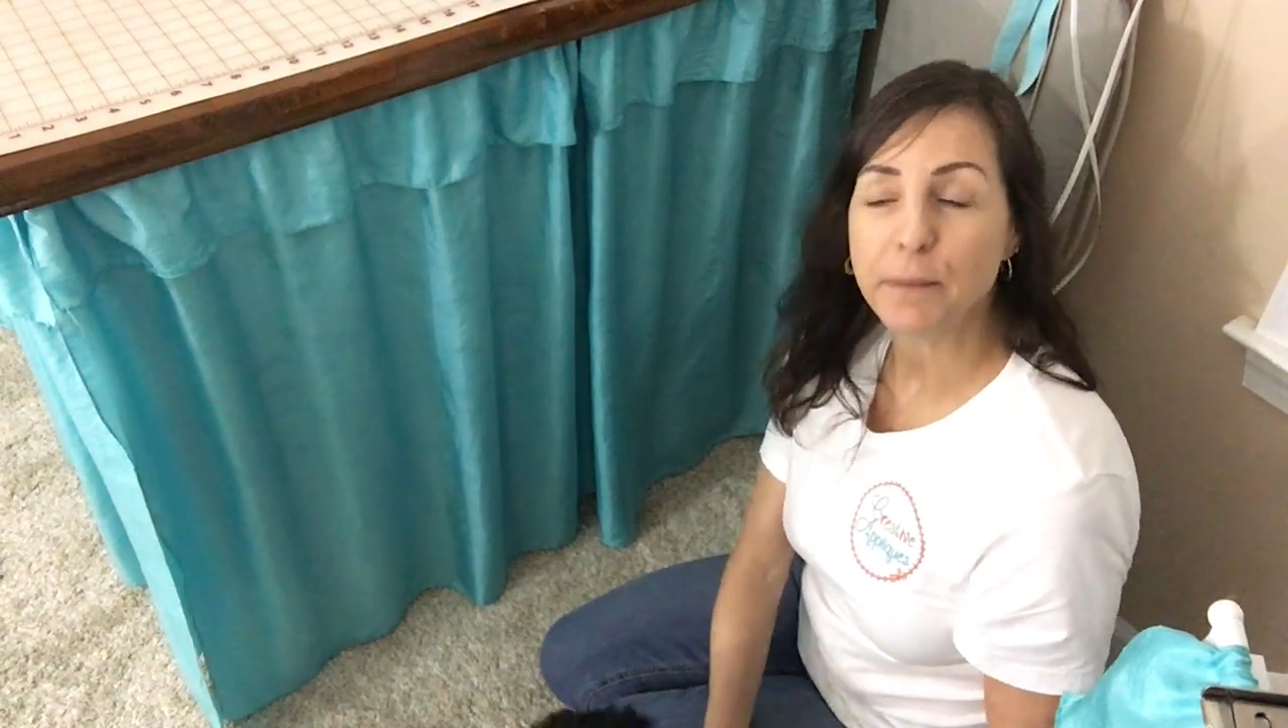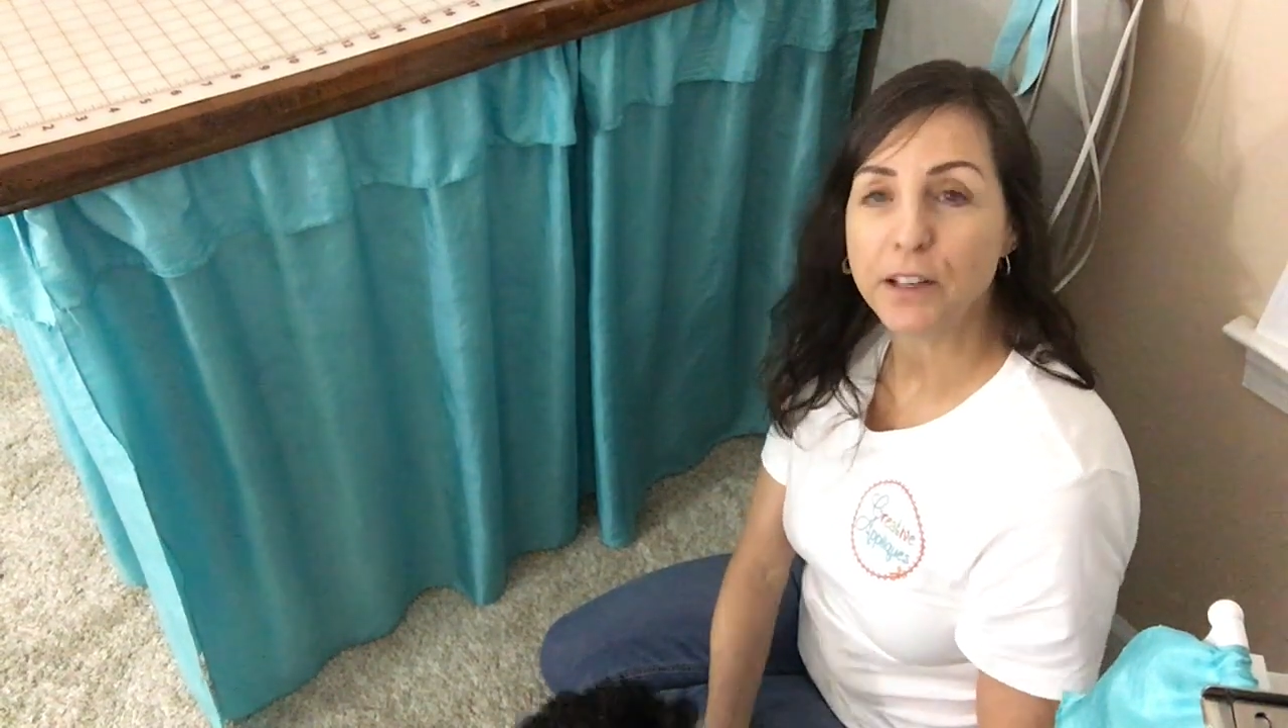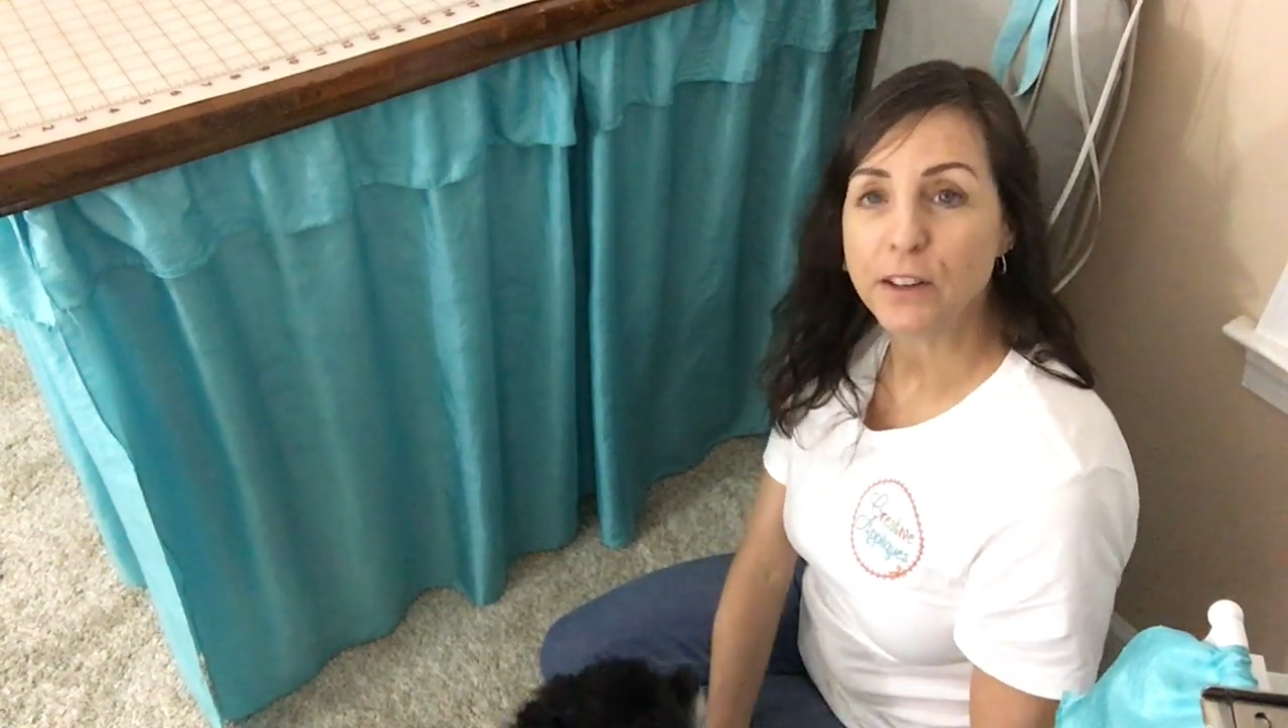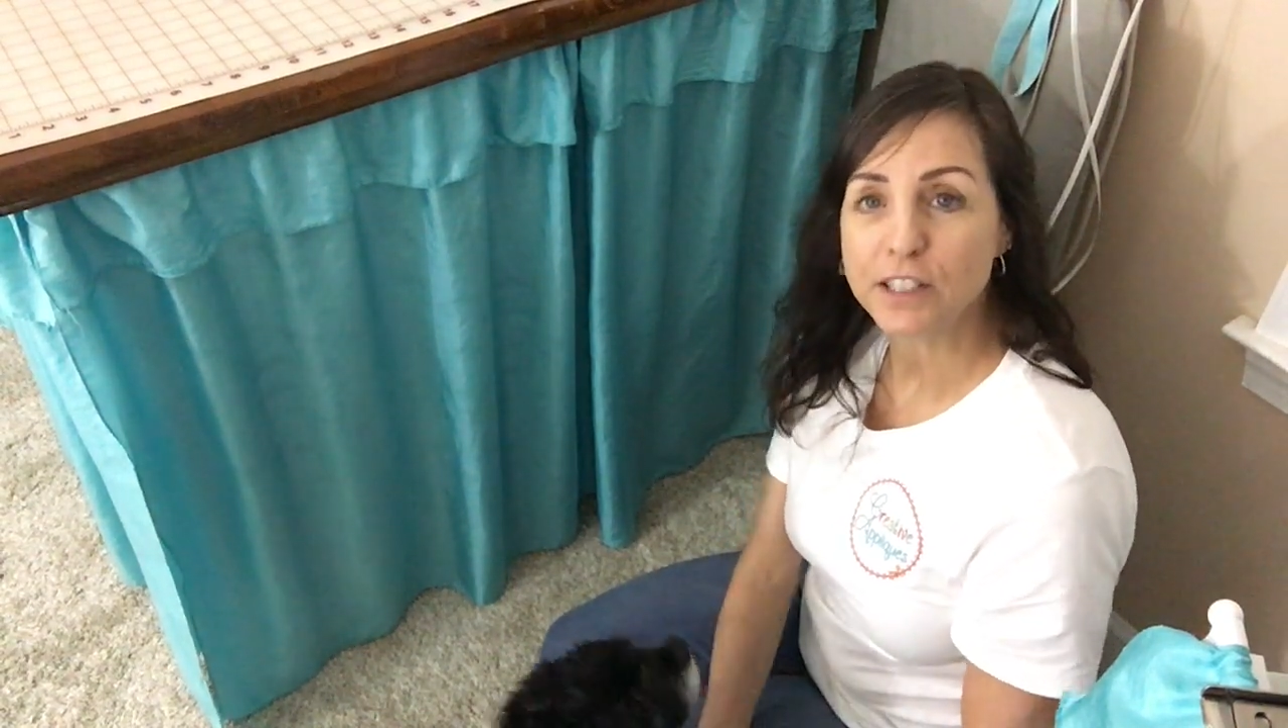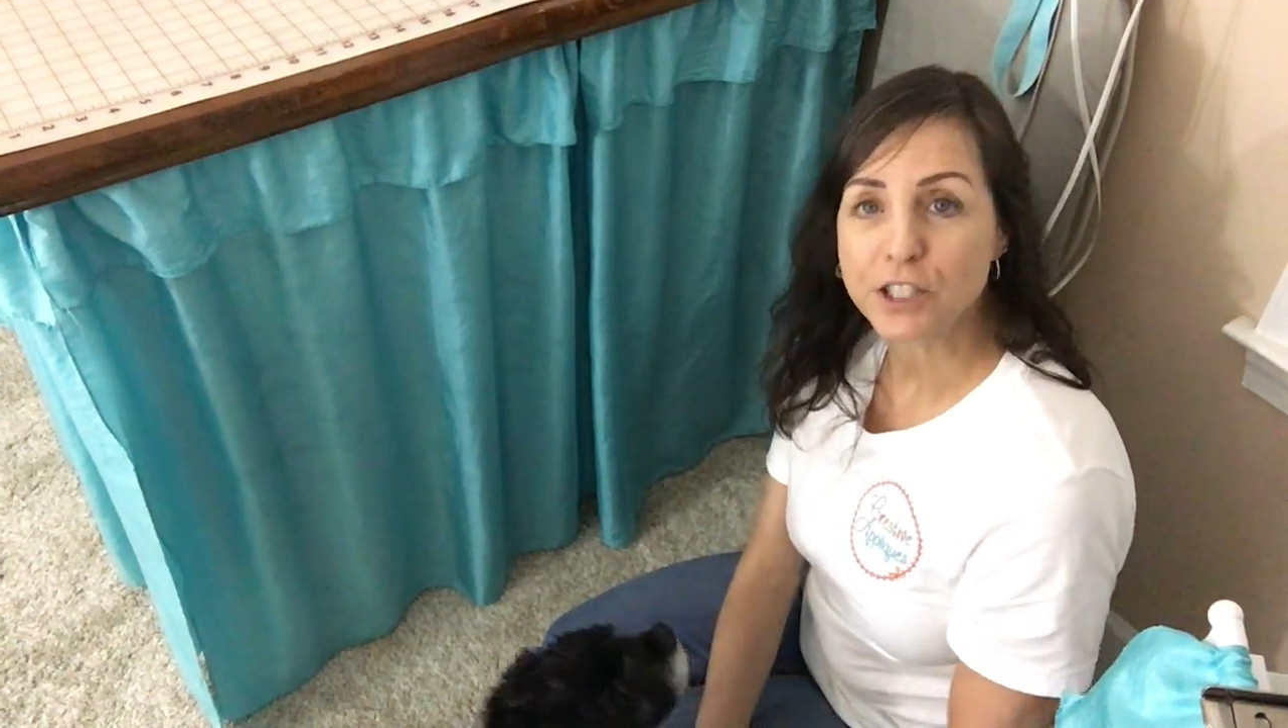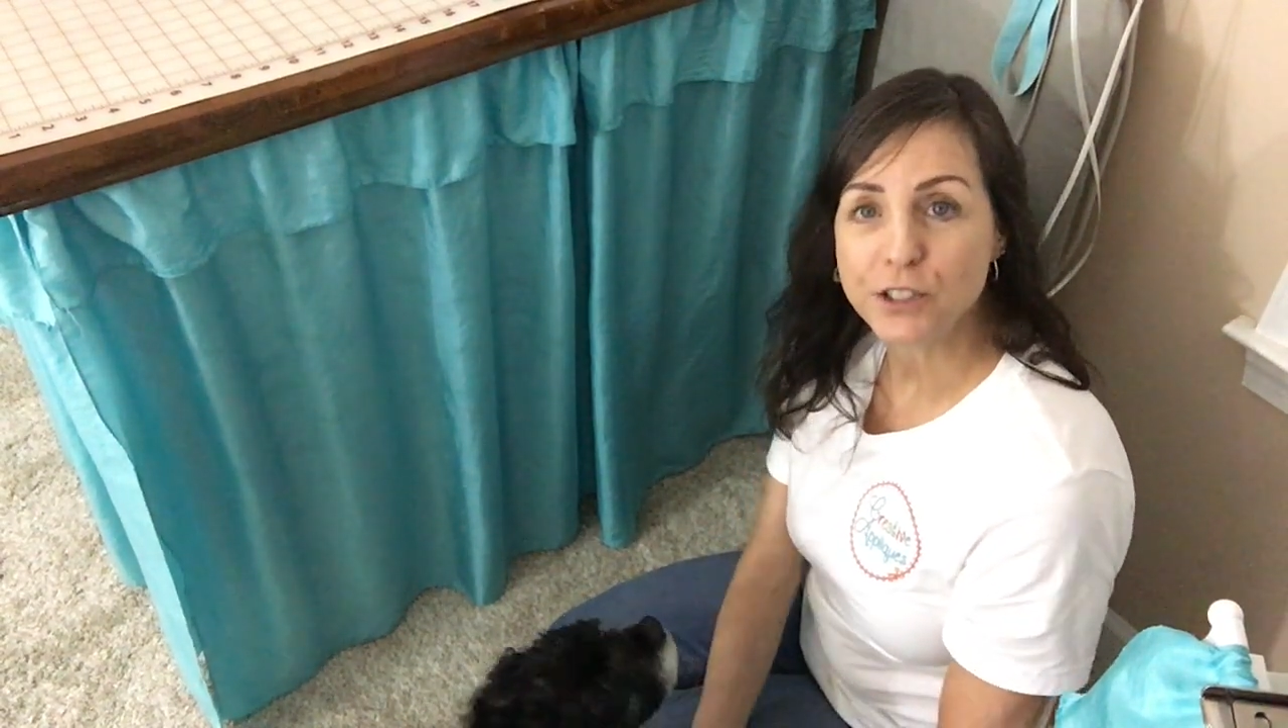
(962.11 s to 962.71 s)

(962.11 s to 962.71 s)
me know that